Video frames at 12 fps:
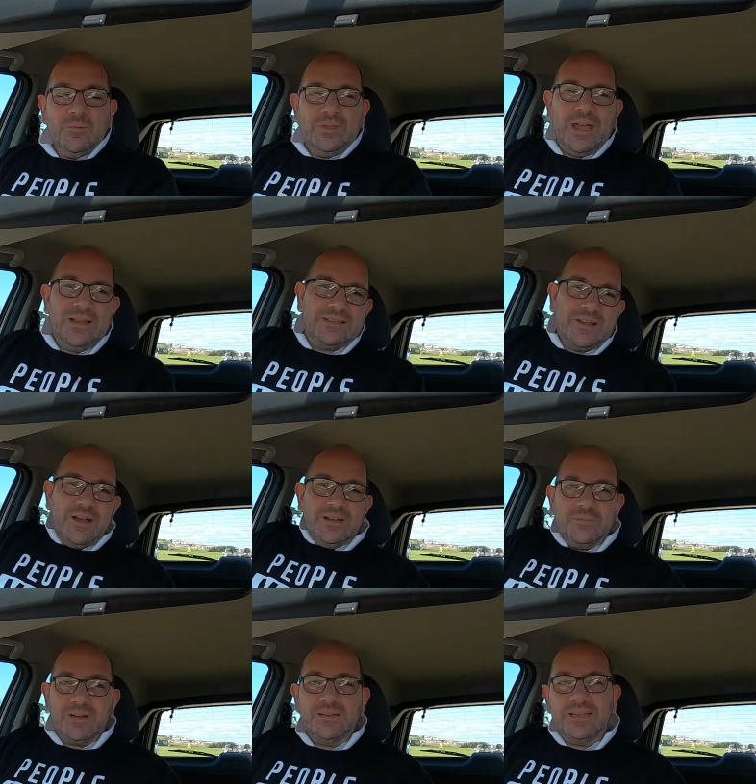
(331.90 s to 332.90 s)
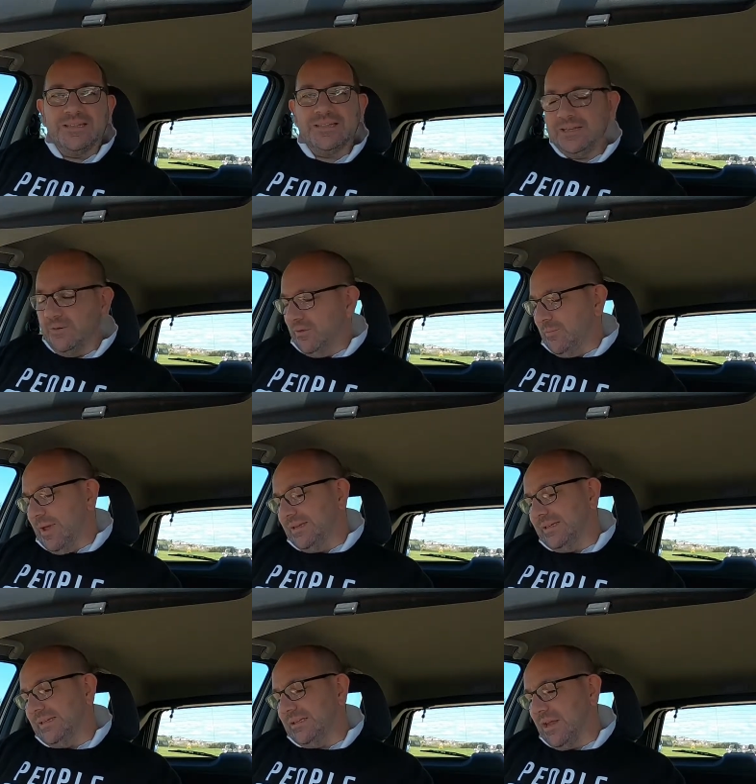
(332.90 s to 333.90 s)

With that aside, I'm going to continue with the message.